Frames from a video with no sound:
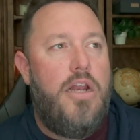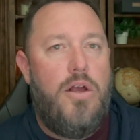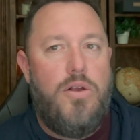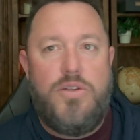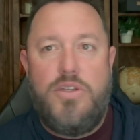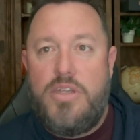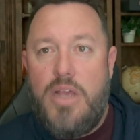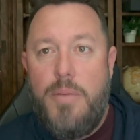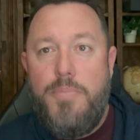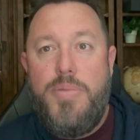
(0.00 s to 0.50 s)

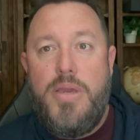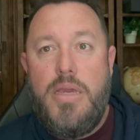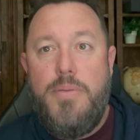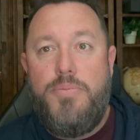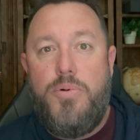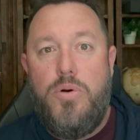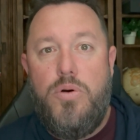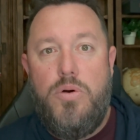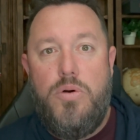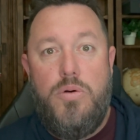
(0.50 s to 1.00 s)
Some
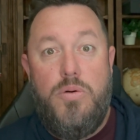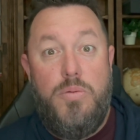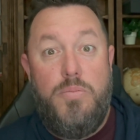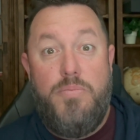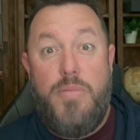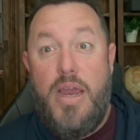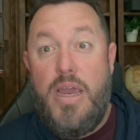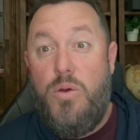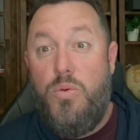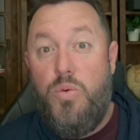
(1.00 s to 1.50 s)
people
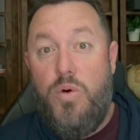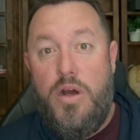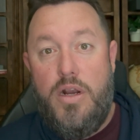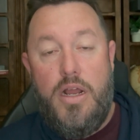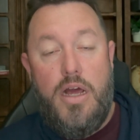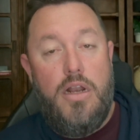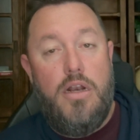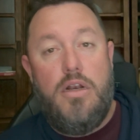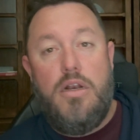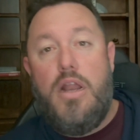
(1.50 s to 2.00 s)
might want
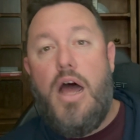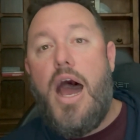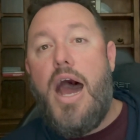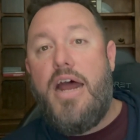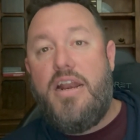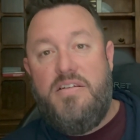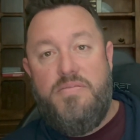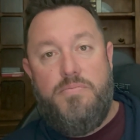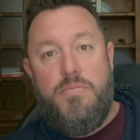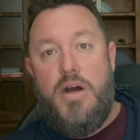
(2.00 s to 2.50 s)
a
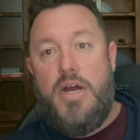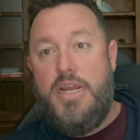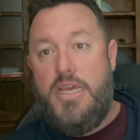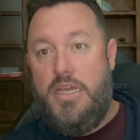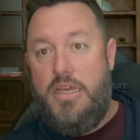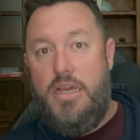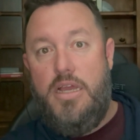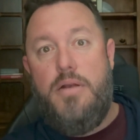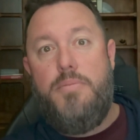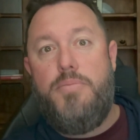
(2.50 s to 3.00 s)
lot of
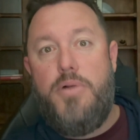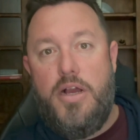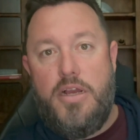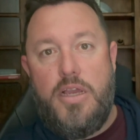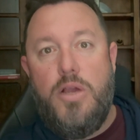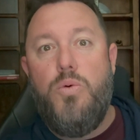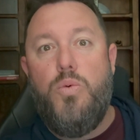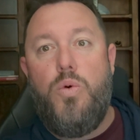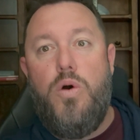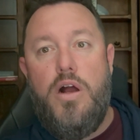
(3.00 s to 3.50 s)
money in
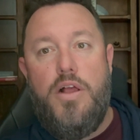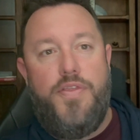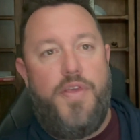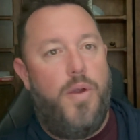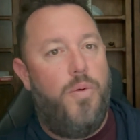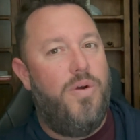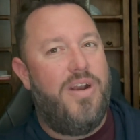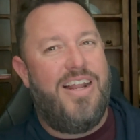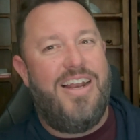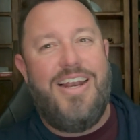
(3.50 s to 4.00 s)
bucket 1.
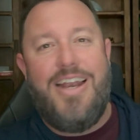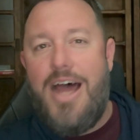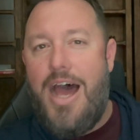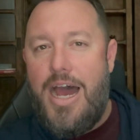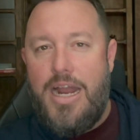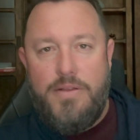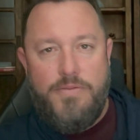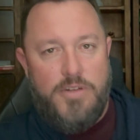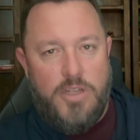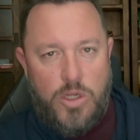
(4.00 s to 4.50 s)
They want a
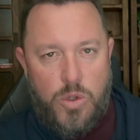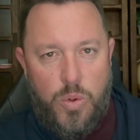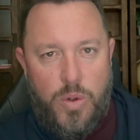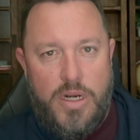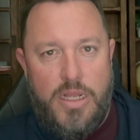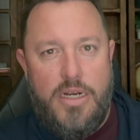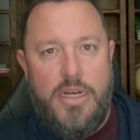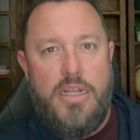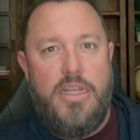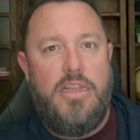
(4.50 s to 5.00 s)
lot of
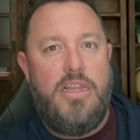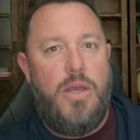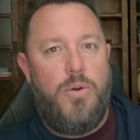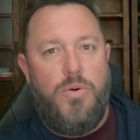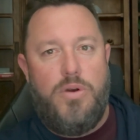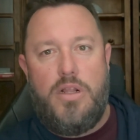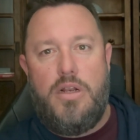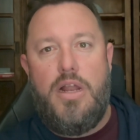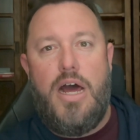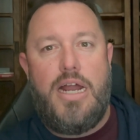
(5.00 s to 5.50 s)
liquidity, they
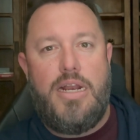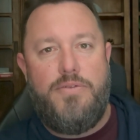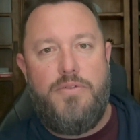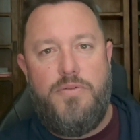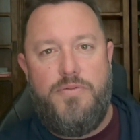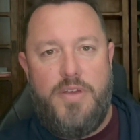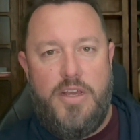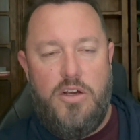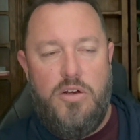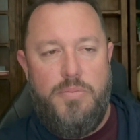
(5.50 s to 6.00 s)
want a lot of
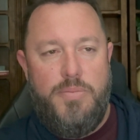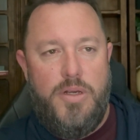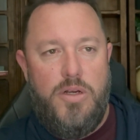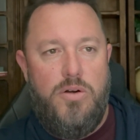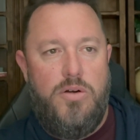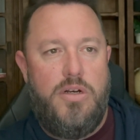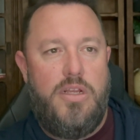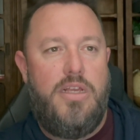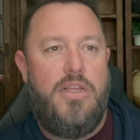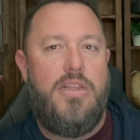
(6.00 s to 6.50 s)

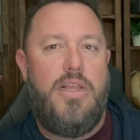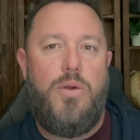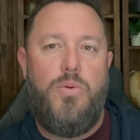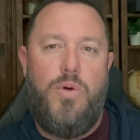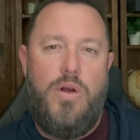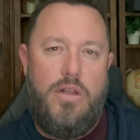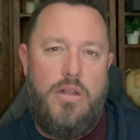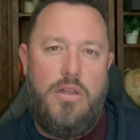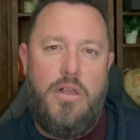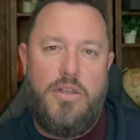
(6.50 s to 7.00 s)
availability, and they
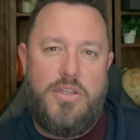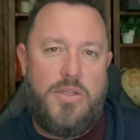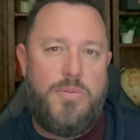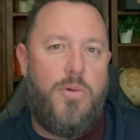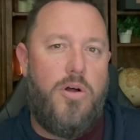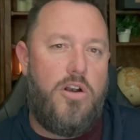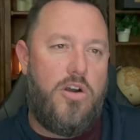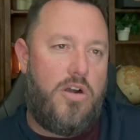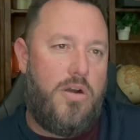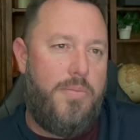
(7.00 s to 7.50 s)
want a
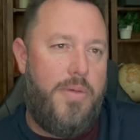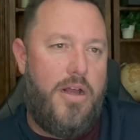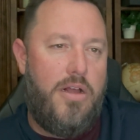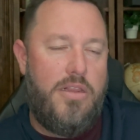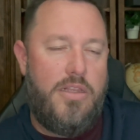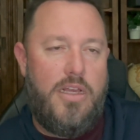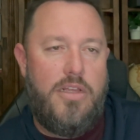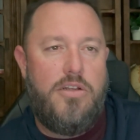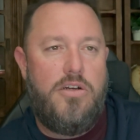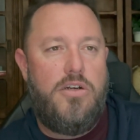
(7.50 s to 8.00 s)
smaller amount
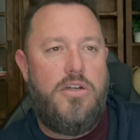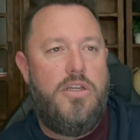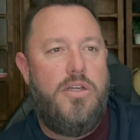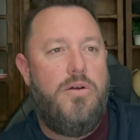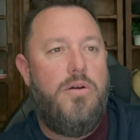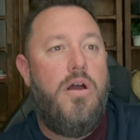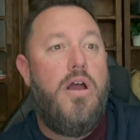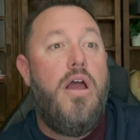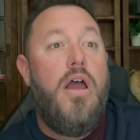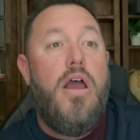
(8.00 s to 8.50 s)
in the other
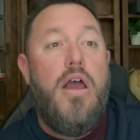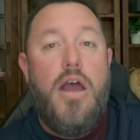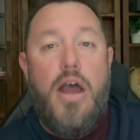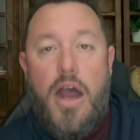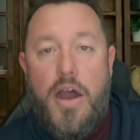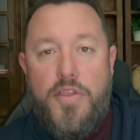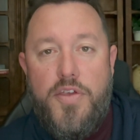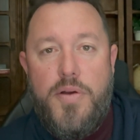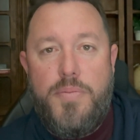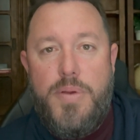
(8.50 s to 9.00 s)
two.
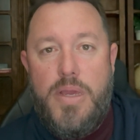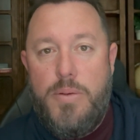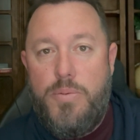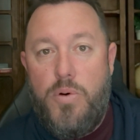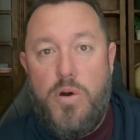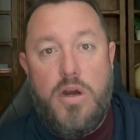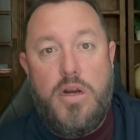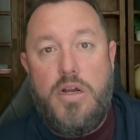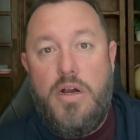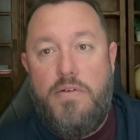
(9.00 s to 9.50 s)
Other people
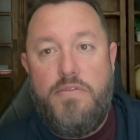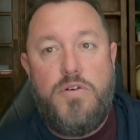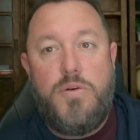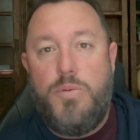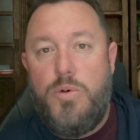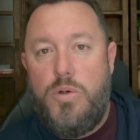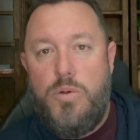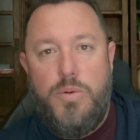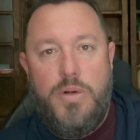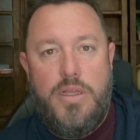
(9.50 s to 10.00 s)
are
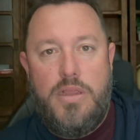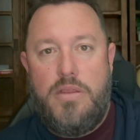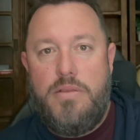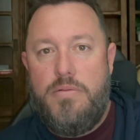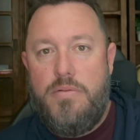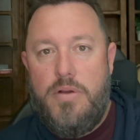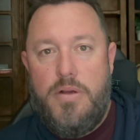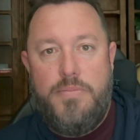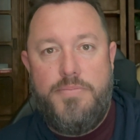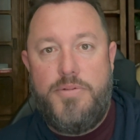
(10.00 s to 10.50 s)
comfortable with
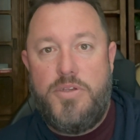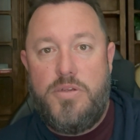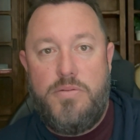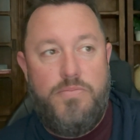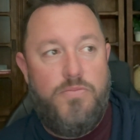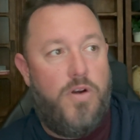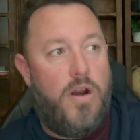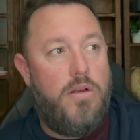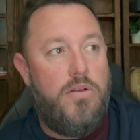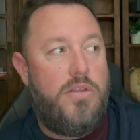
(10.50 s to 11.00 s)
a
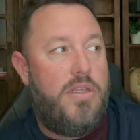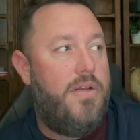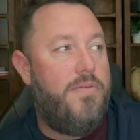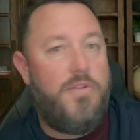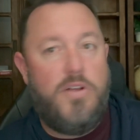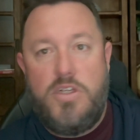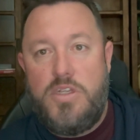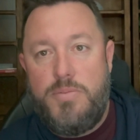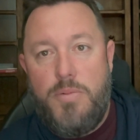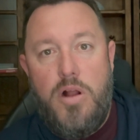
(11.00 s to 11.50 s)

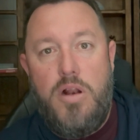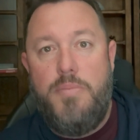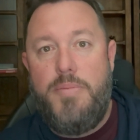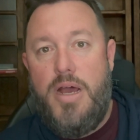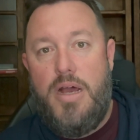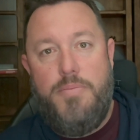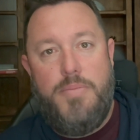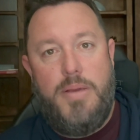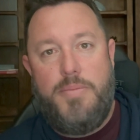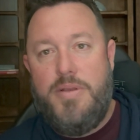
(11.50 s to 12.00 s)
relatively small
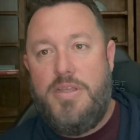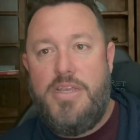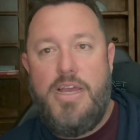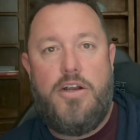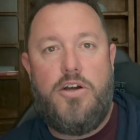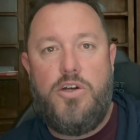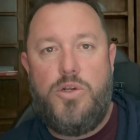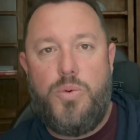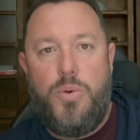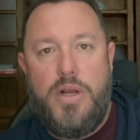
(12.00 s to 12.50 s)
amount, maybe
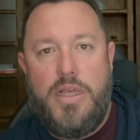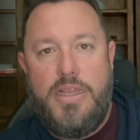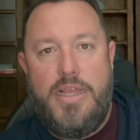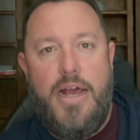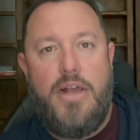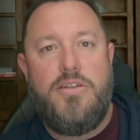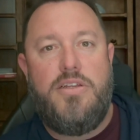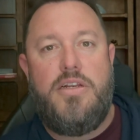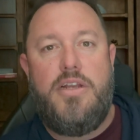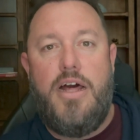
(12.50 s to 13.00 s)
$10,000 or
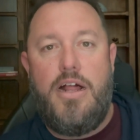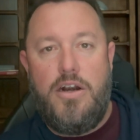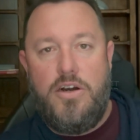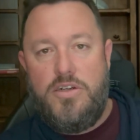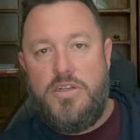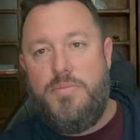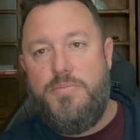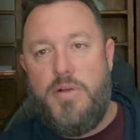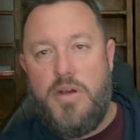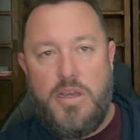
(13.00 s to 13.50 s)

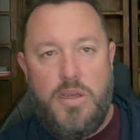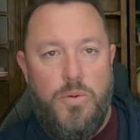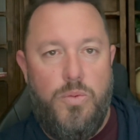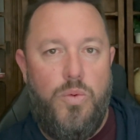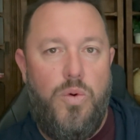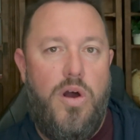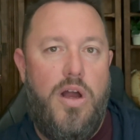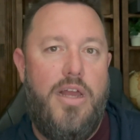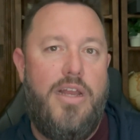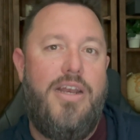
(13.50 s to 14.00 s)
$20,000 in bucket
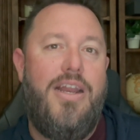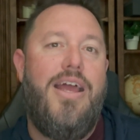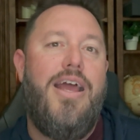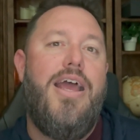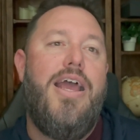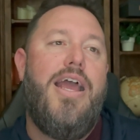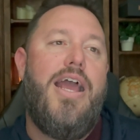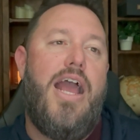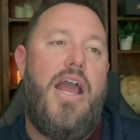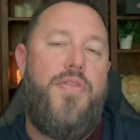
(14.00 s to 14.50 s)
1,
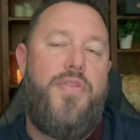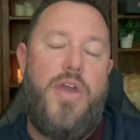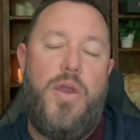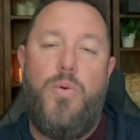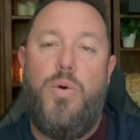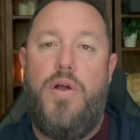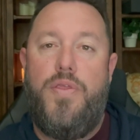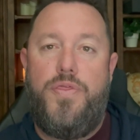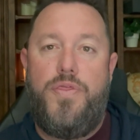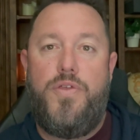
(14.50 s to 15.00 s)
and they
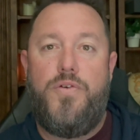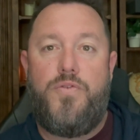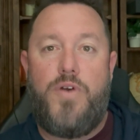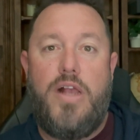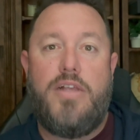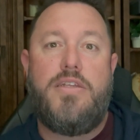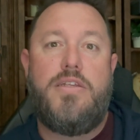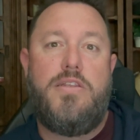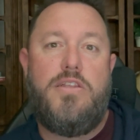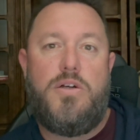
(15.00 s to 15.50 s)
want the
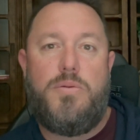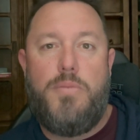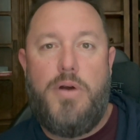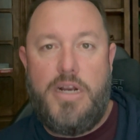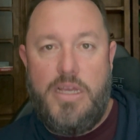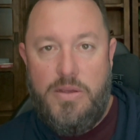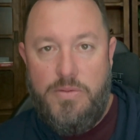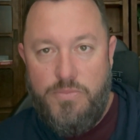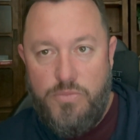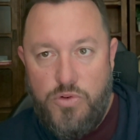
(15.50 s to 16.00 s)
rest of their
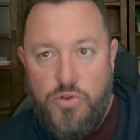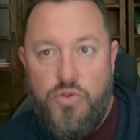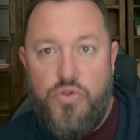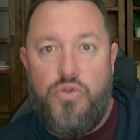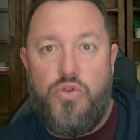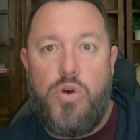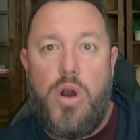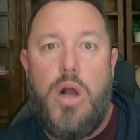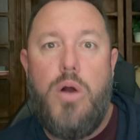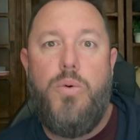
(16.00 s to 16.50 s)
money
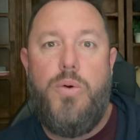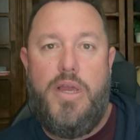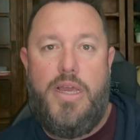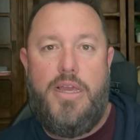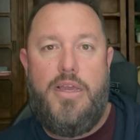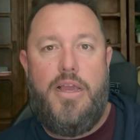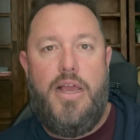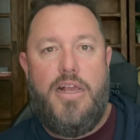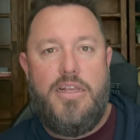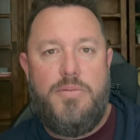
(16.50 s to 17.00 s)

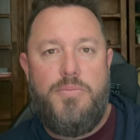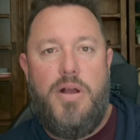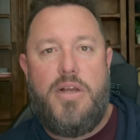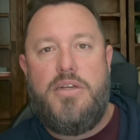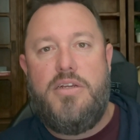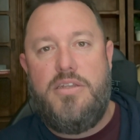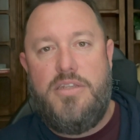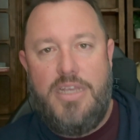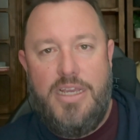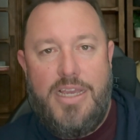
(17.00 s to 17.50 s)
growing as
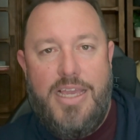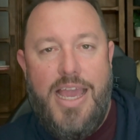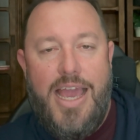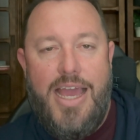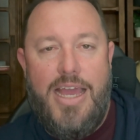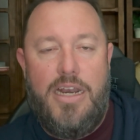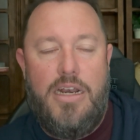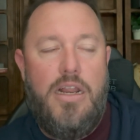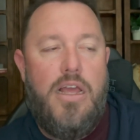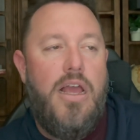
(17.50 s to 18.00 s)
much as it
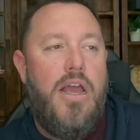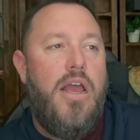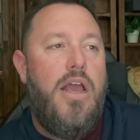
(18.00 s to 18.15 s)
can.